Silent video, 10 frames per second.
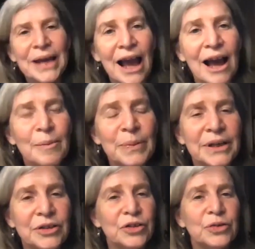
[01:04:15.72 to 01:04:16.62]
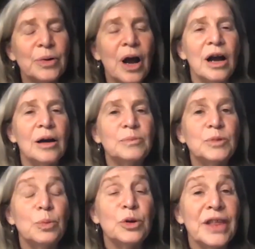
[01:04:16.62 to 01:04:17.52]
happy to
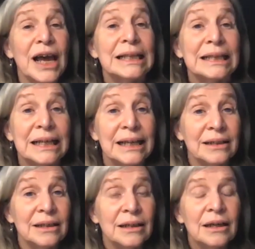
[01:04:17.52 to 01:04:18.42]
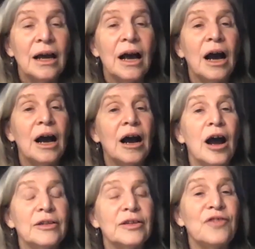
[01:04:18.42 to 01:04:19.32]
put that link
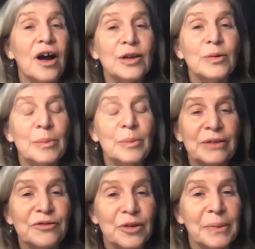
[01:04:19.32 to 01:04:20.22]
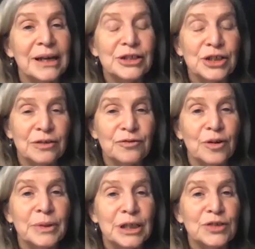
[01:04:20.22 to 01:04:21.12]
on the follow-up information
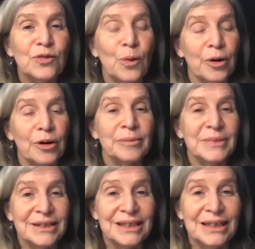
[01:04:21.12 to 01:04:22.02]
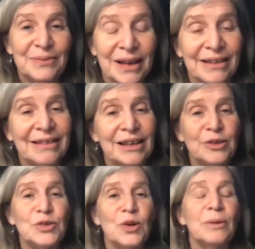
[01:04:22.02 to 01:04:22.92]
from this forum this evening. Thank you
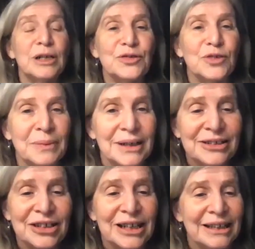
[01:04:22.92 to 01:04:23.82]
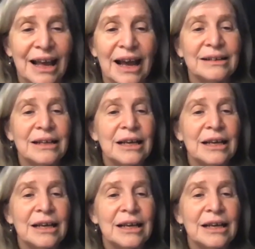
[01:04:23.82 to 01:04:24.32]
so much for mentioning that.